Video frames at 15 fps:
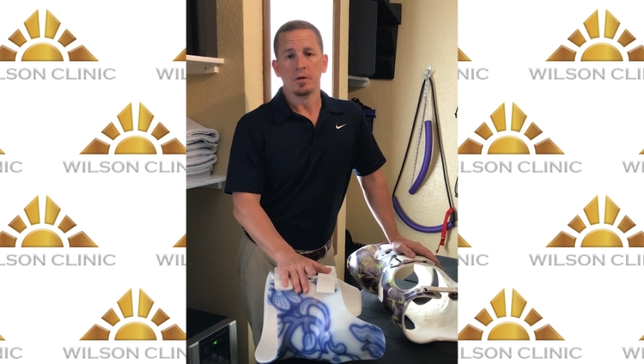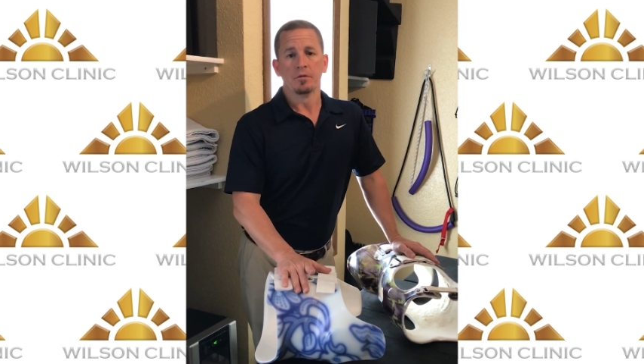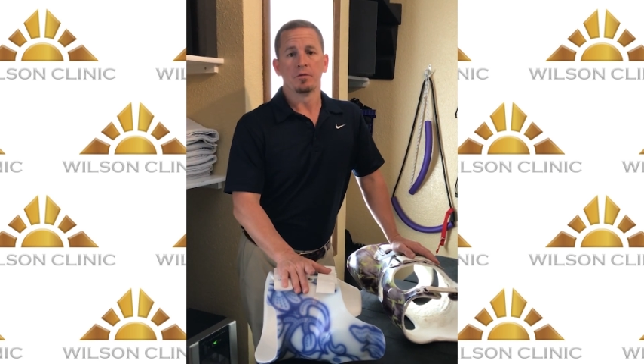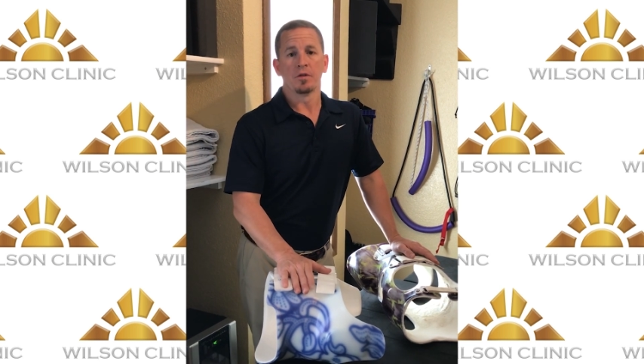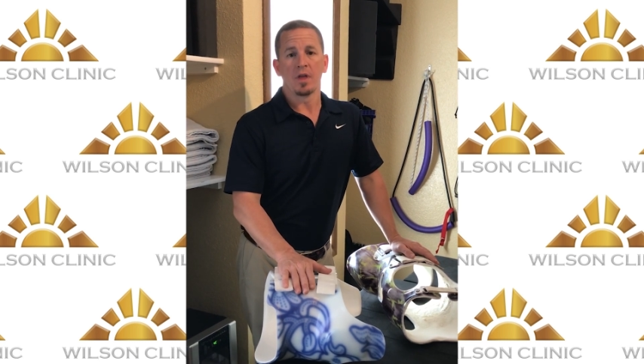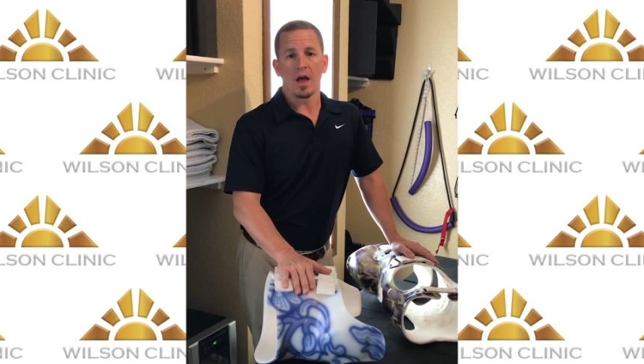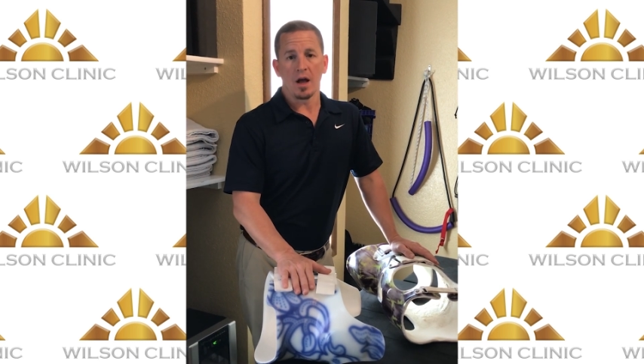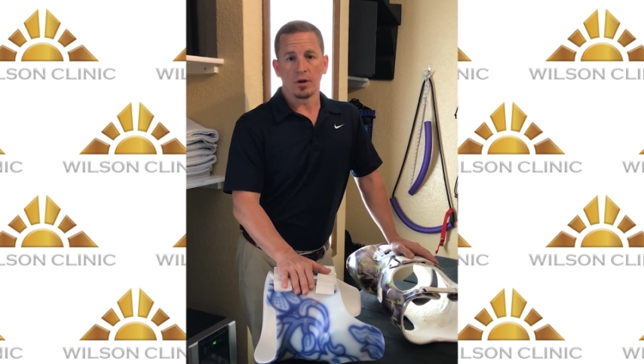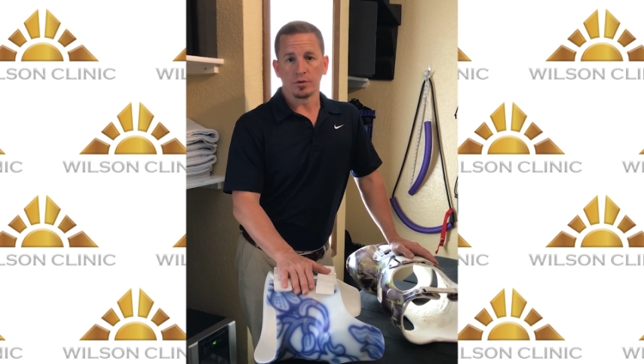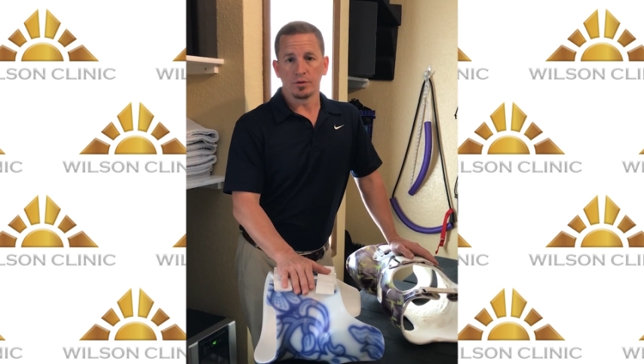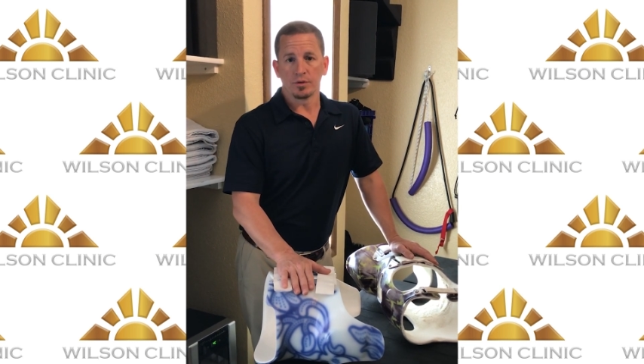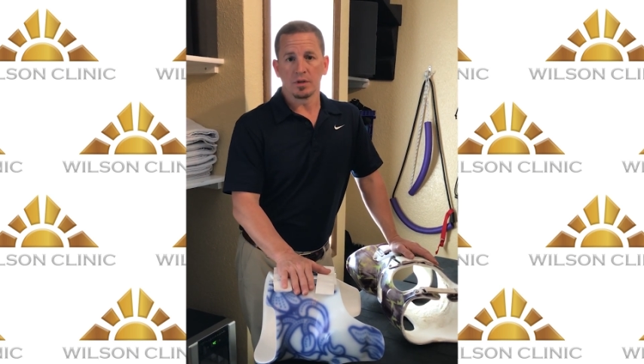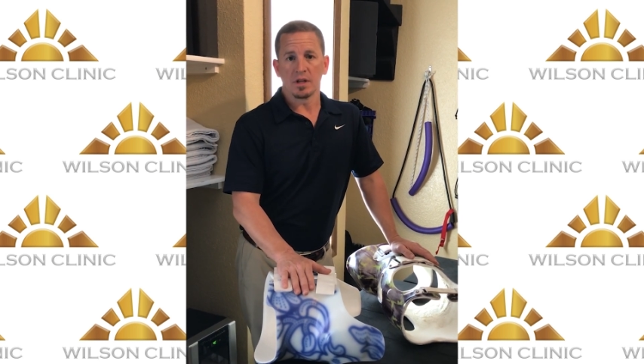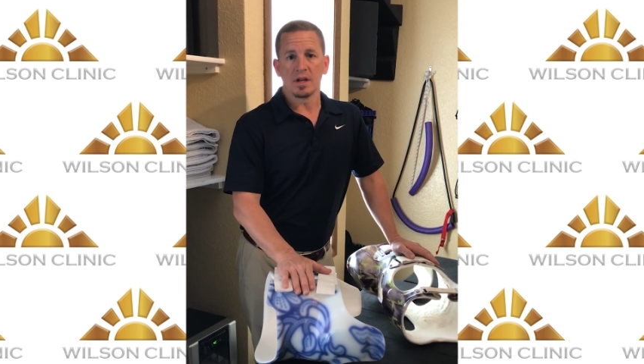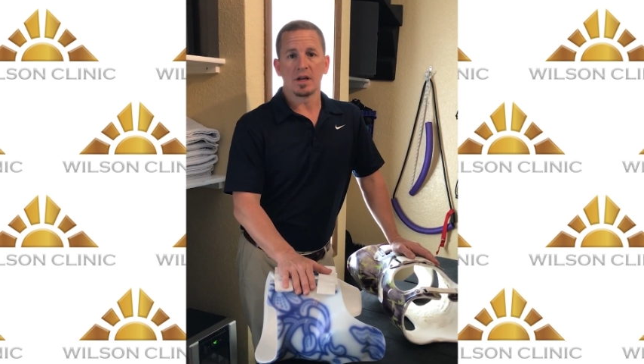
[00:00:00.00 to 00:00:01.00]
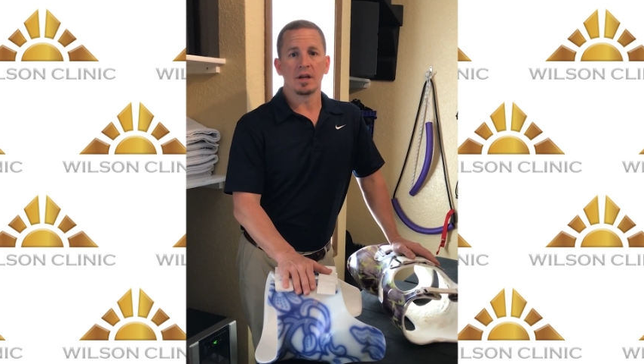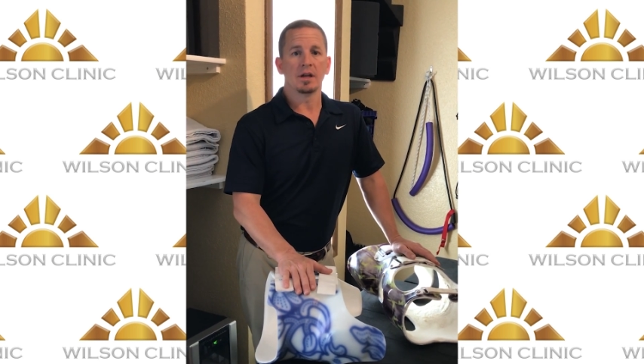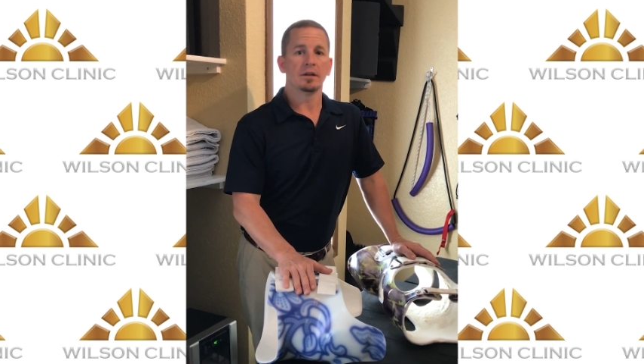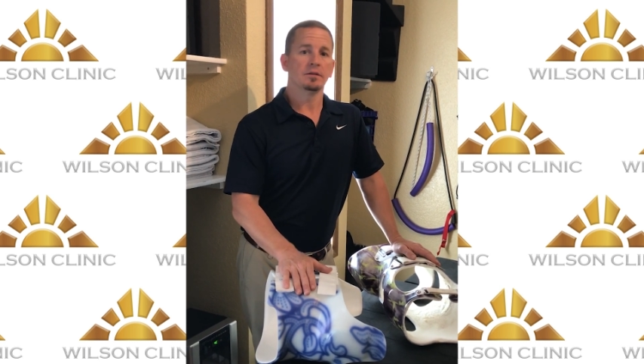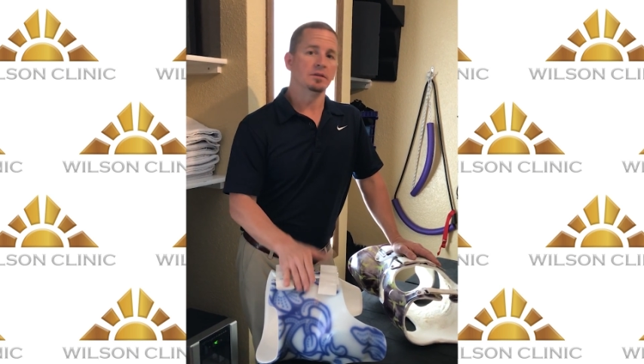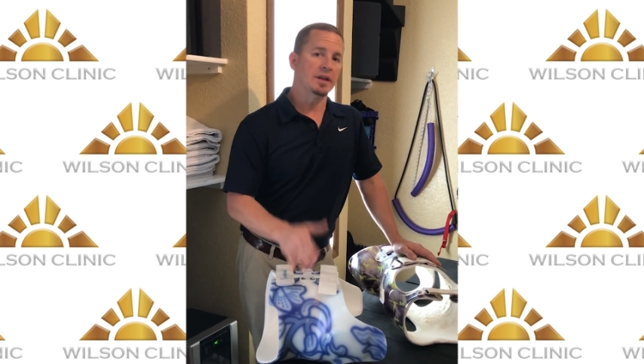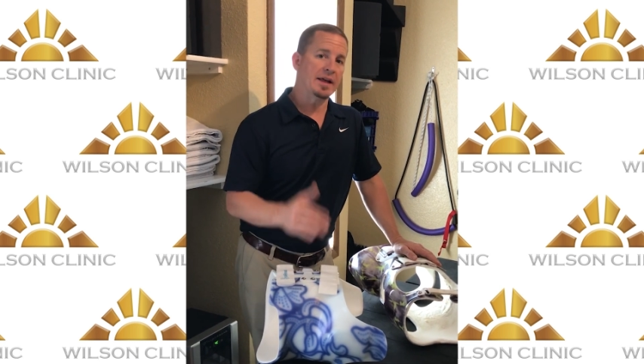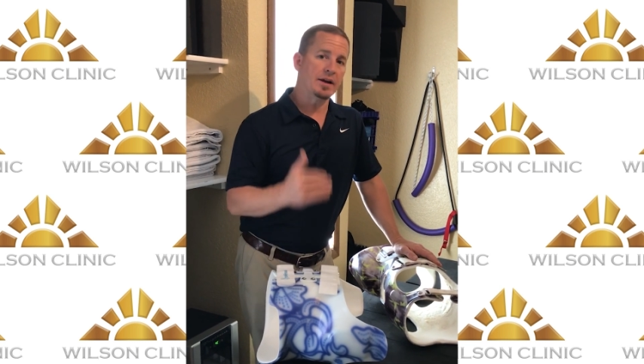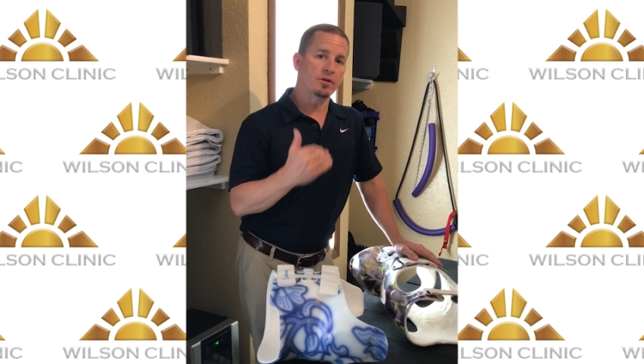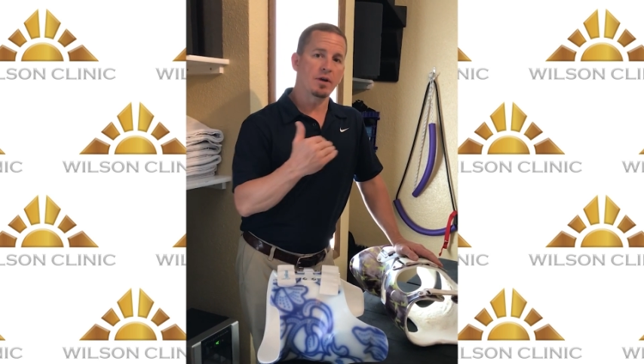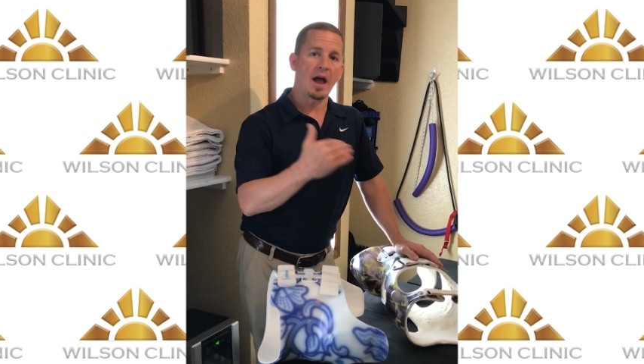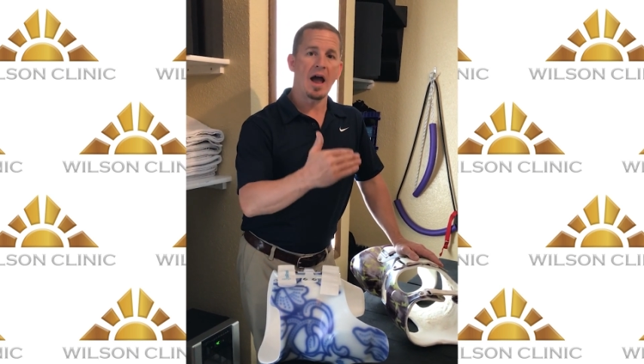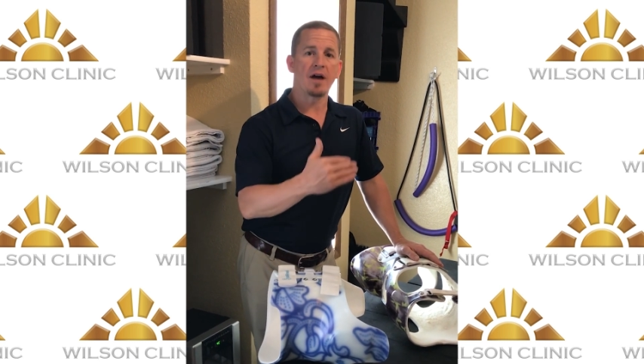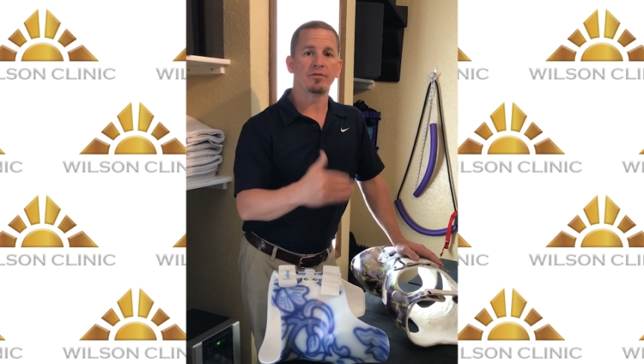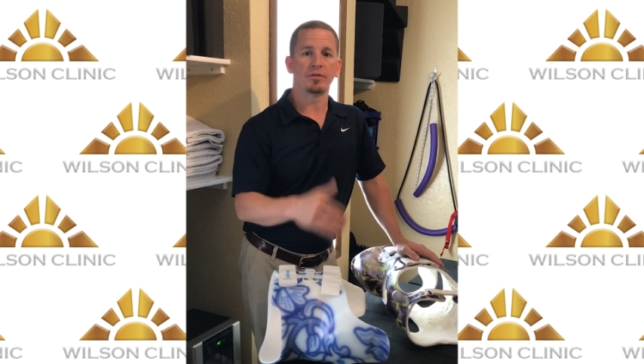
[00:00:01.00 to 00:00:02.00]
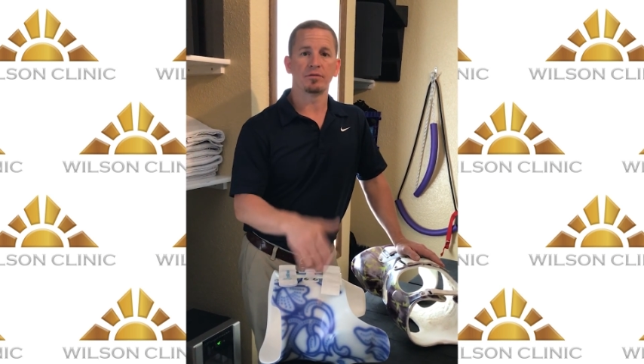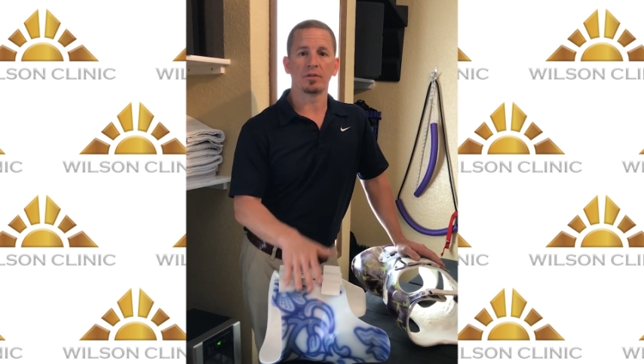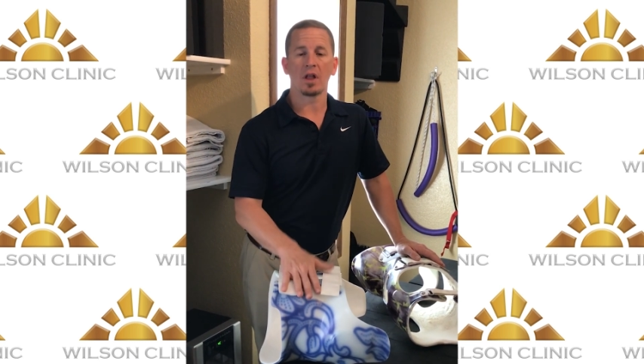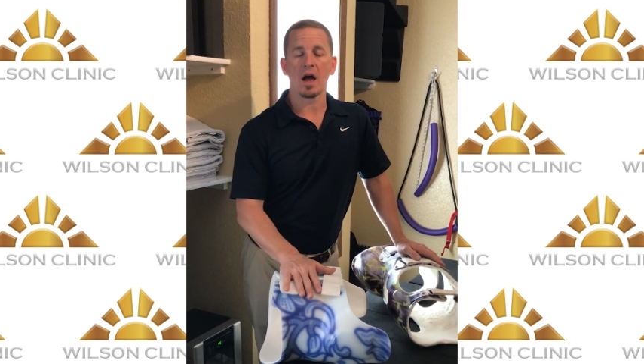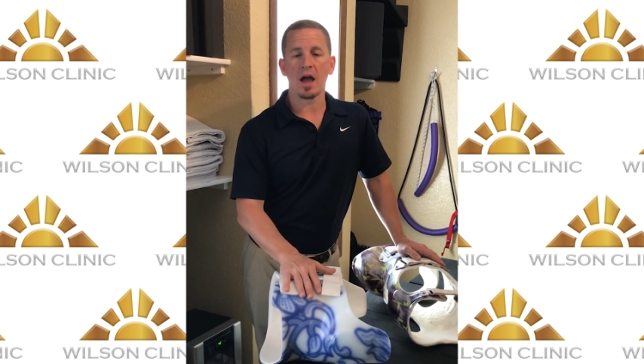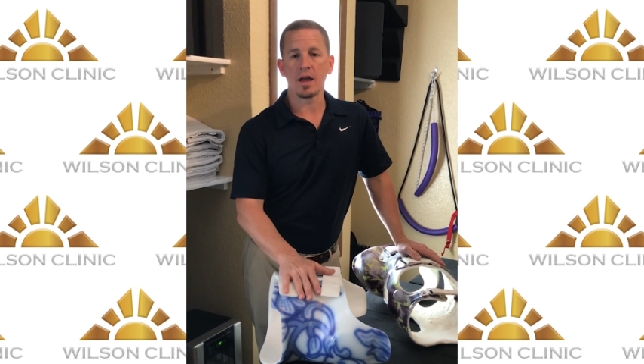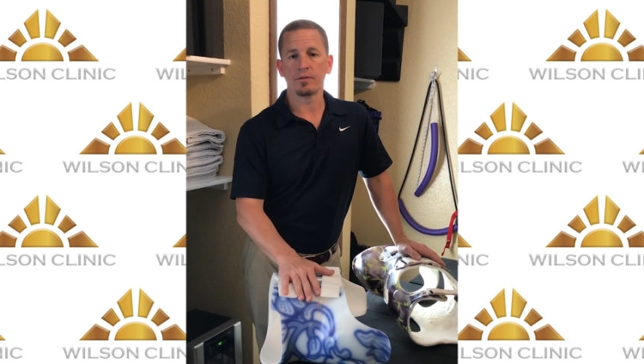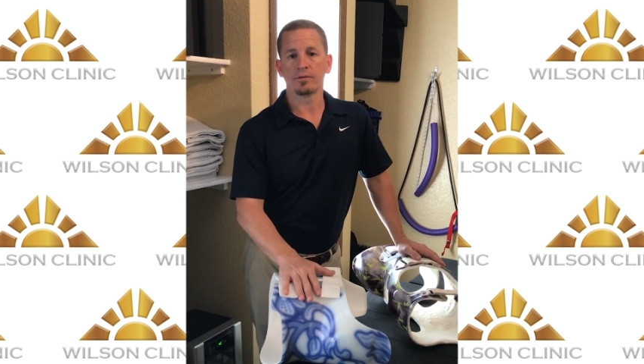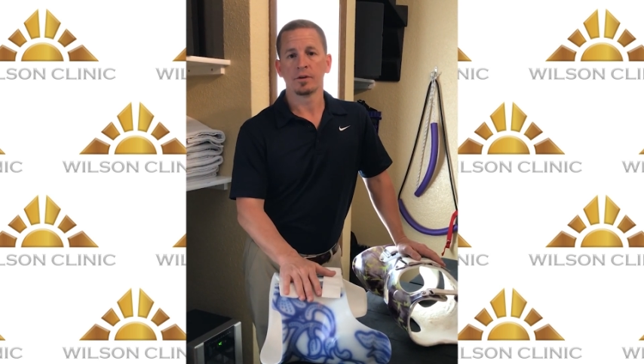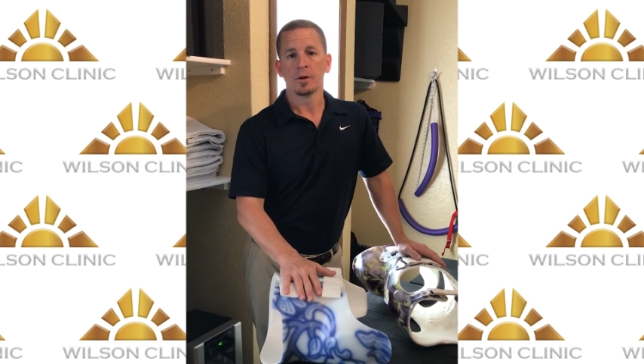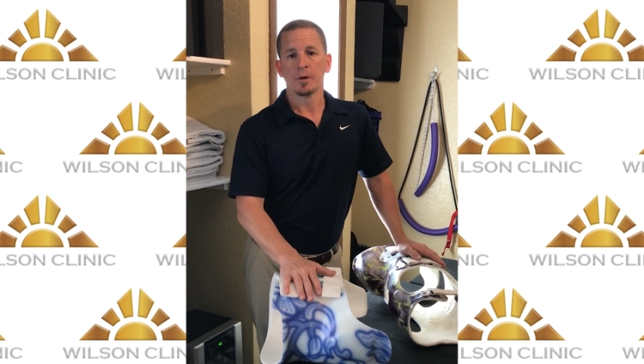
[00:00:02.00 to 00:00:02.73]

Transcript: For the elderly, later half of life,